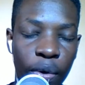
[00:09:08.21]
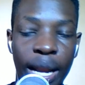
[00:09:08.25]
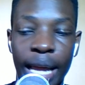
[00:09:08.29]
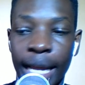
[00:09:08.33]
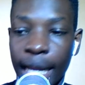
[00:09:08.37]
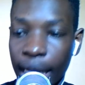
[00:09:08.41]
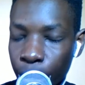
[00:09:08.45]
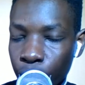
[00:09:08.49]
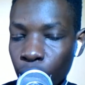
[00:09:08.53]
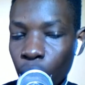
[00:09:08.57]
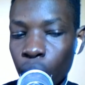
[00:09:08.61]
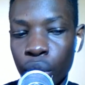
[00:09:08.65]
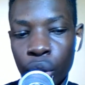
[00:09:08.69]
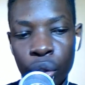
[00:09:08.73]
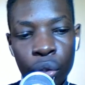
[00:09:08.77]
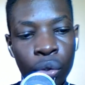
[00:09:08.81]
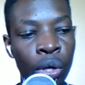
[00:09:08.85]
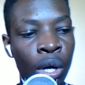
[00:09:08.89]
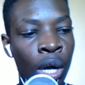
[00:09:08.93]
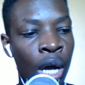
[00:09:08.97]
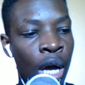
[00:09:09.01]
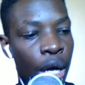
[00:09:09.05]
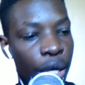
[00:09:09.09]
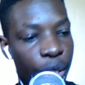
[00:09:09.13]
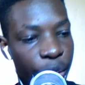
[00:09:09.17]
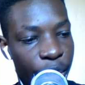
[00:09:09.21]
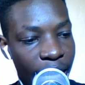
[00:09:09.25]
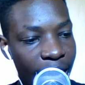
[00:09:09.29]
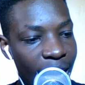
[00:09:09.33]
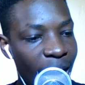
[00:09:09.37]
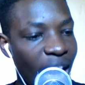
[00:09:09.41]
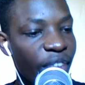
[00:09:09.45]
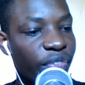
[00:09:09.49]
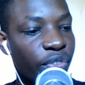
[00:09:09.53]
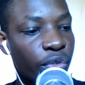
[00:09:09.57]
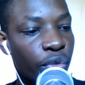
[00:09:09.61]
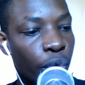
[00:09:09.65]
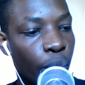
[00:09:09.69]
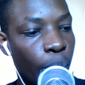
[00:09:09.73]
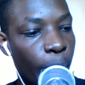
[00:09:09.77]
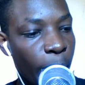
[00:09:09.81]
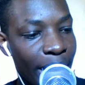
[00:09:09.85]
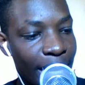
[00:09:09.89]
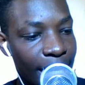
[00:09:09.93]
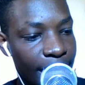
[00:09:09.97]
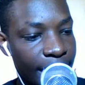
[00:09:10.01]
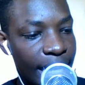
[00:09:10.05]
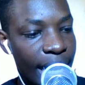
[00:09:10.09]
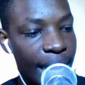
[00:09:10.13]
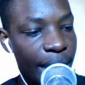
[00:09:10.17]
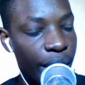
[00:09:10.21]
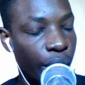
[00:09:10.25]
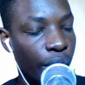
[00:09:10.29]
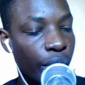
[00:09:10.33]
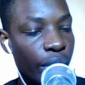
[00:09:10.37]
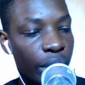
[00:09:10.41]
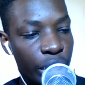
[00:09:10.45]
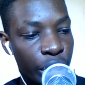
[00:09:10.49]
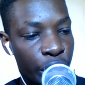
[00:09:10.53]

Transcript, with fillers: Like I told you, they have to maintain